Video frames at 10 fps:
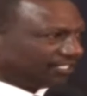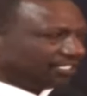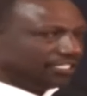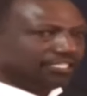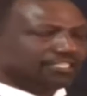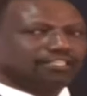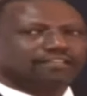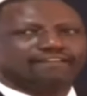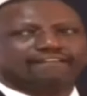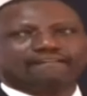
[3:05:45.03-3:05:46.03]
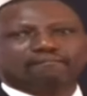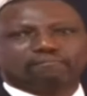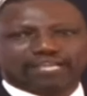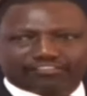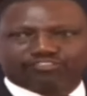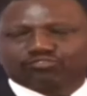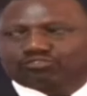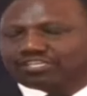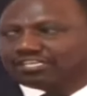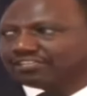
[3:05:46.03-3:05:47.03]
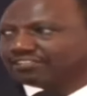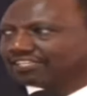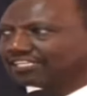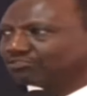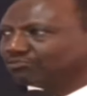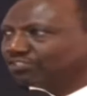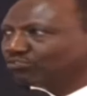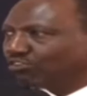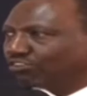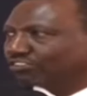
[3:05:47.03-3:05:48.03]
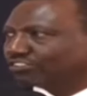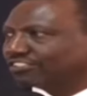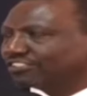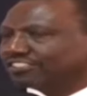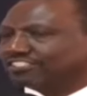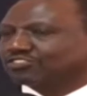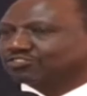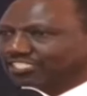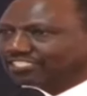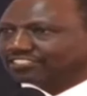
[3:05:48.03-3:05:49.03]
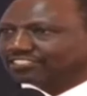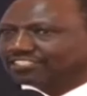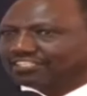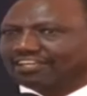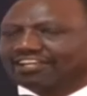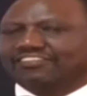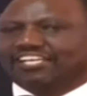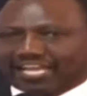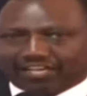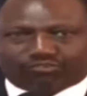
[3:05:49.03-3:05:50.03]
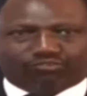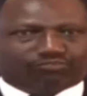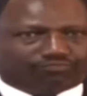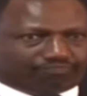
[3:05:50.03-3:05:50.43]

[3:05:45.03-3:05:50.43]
He made sure that we walked the straight and the narrow.